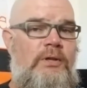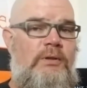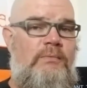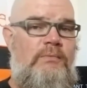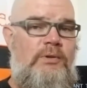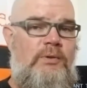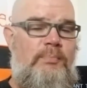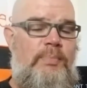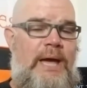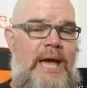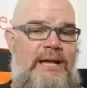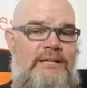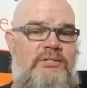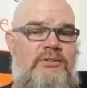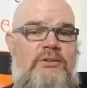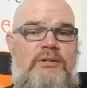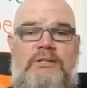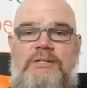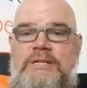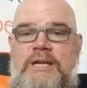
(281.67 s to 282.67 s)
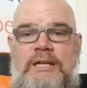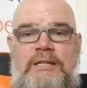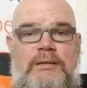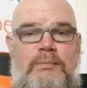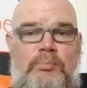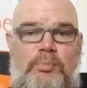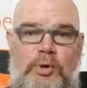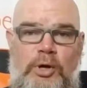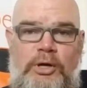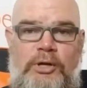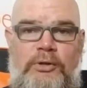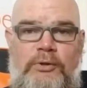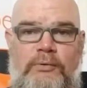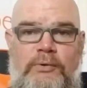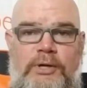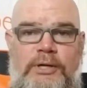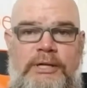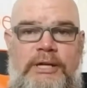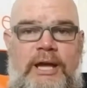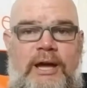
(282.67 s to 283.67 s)
your back's going to take the brunt of the
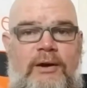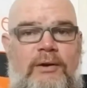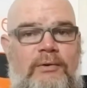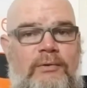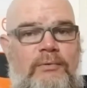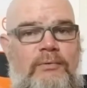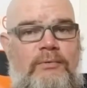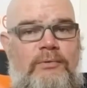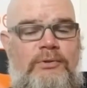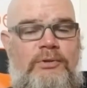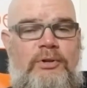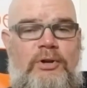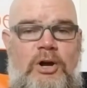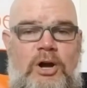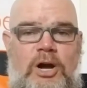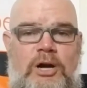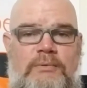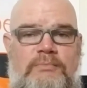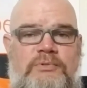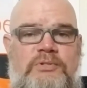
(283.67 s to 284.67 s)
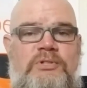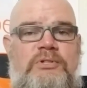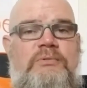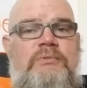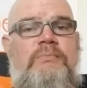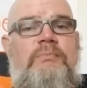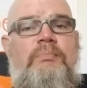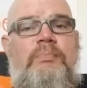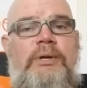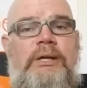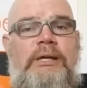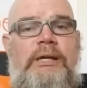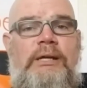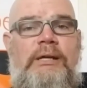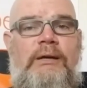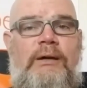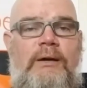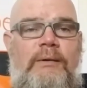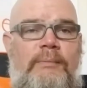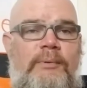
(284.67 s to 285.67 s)
workout with your arms
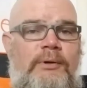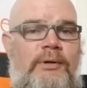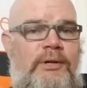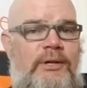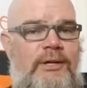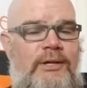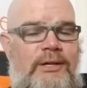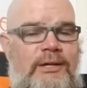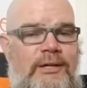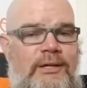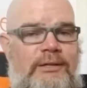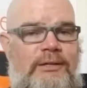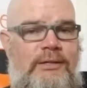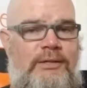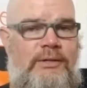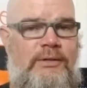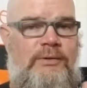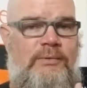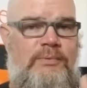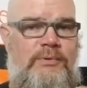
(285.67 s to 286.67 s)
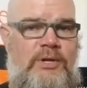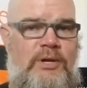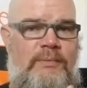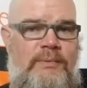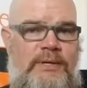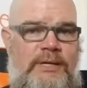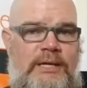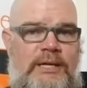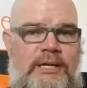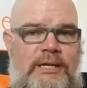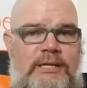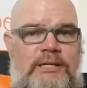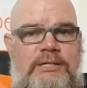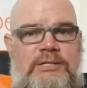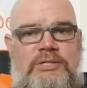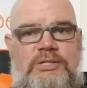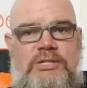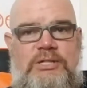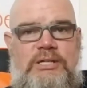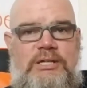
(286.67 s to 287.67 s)
picking up, you know, coming in
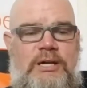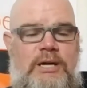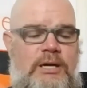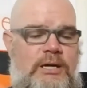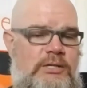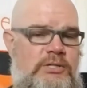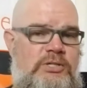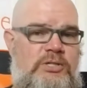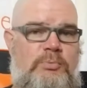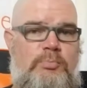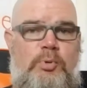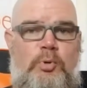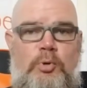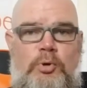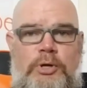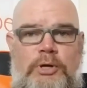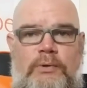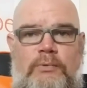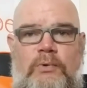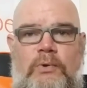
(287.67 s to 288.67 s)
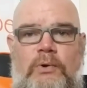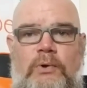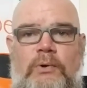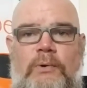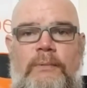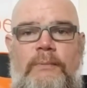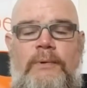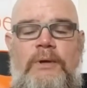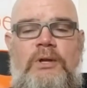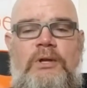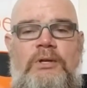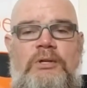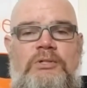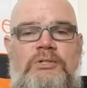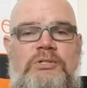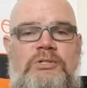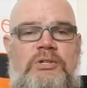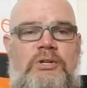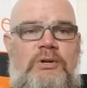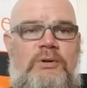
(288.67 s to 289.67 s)
as the supporting role.
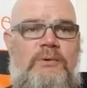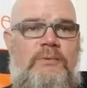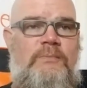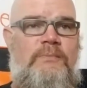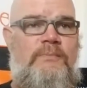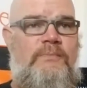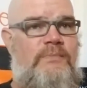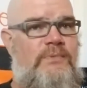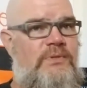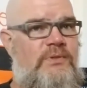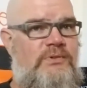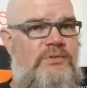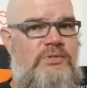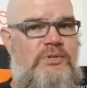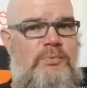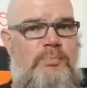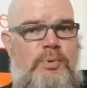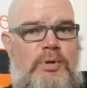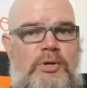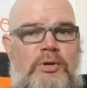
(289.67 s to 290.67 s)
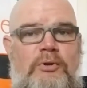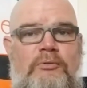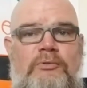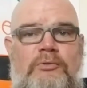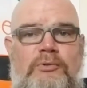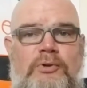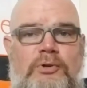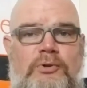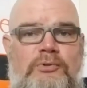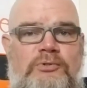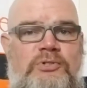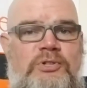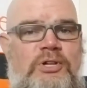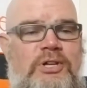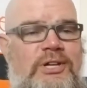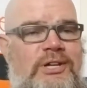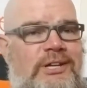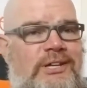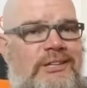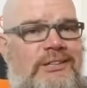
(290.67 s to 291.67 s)
So those are the bent over rows.
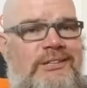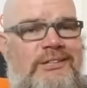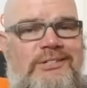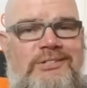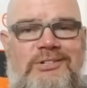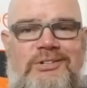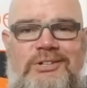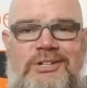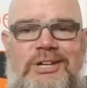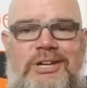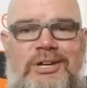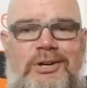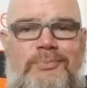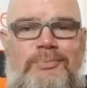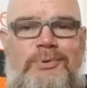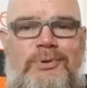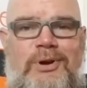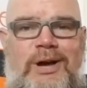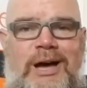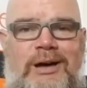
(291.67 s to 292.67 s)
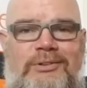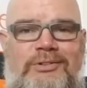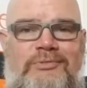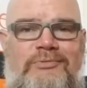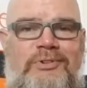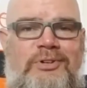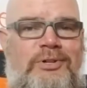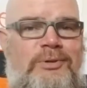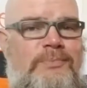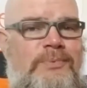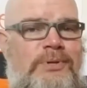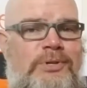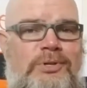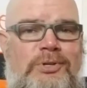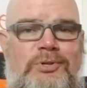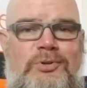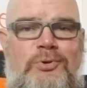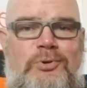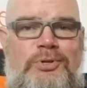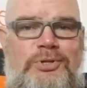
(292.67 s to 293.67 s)
These are going to help you out developing
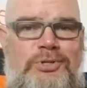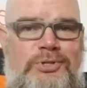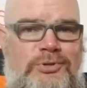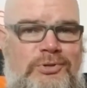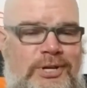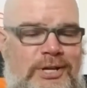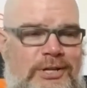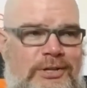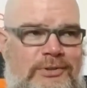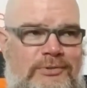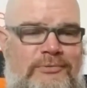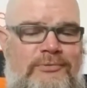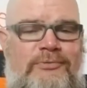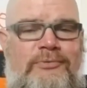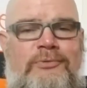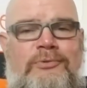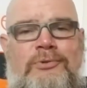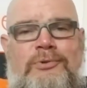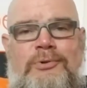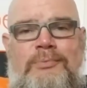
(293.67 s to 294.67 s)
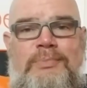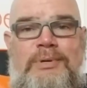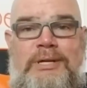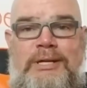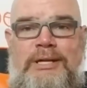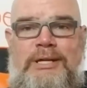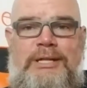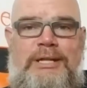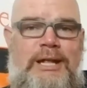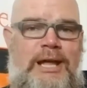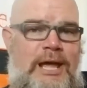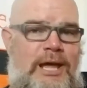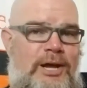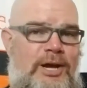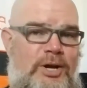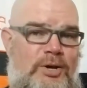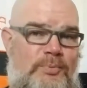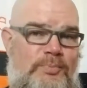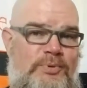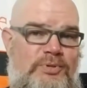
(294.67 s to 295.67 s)
your core strength for being in that
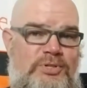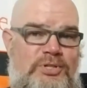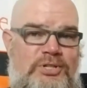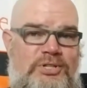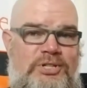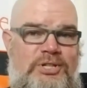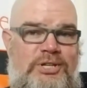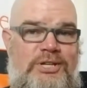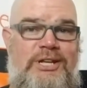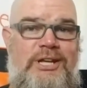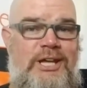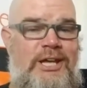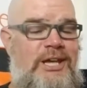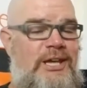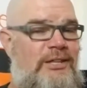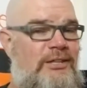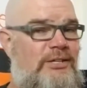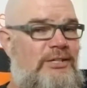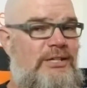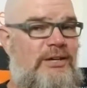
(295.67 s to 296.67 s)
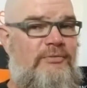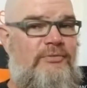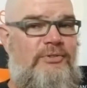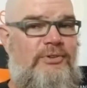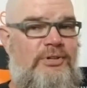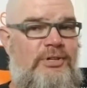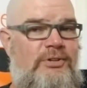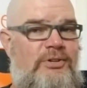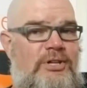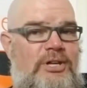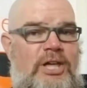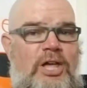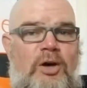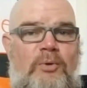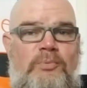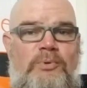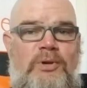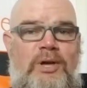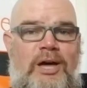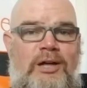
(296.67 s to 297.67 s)
aero position, and they're definitely going to
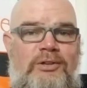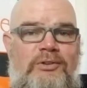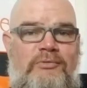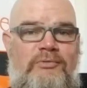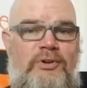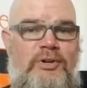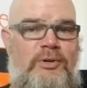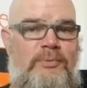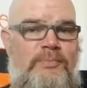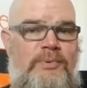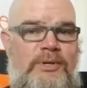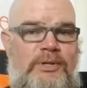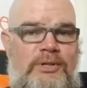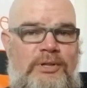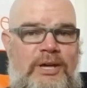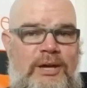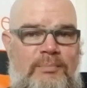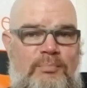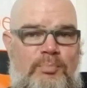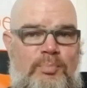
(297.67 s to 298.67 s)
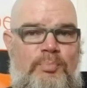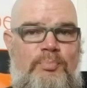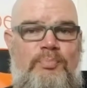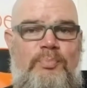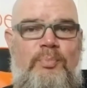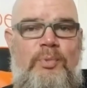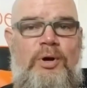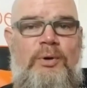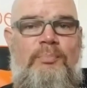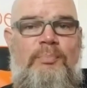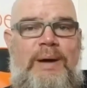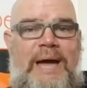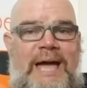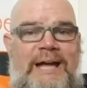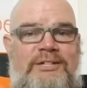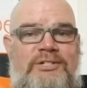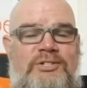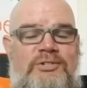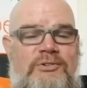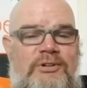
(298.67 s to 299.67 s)
help you out developing that
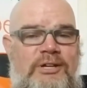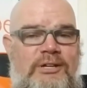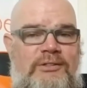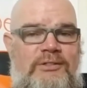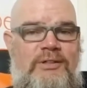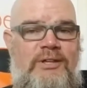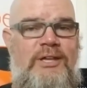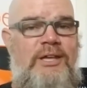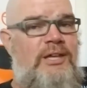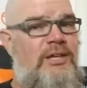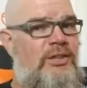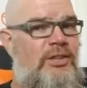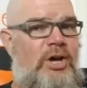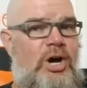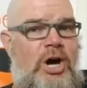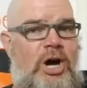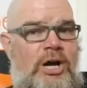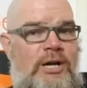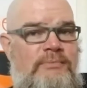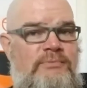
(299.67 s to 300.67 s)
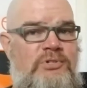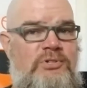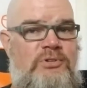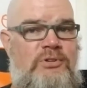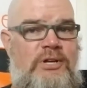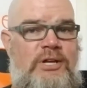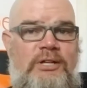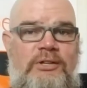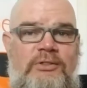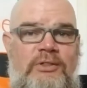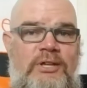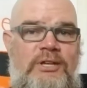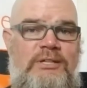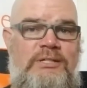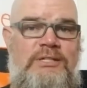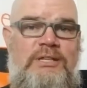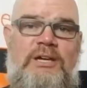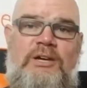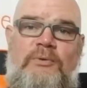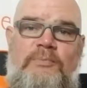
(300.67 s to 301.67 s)
back strength and the arm strength
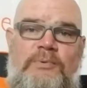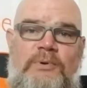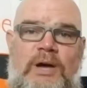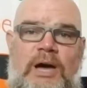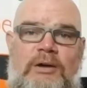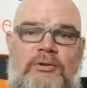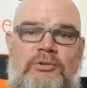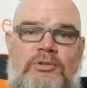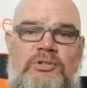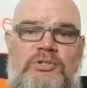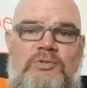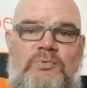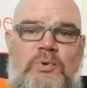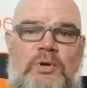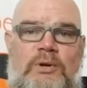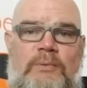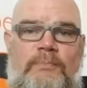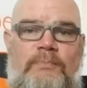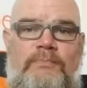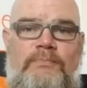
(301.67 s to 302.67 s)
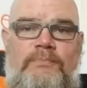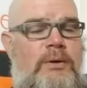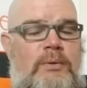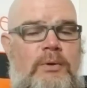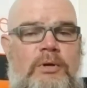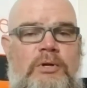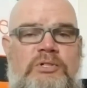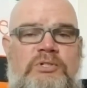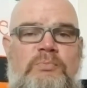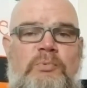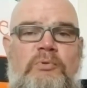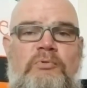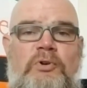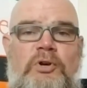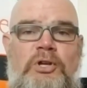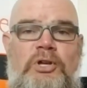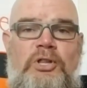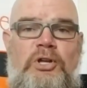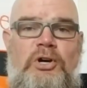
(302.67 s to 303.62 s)
to help you out in the swim. Let's move on to the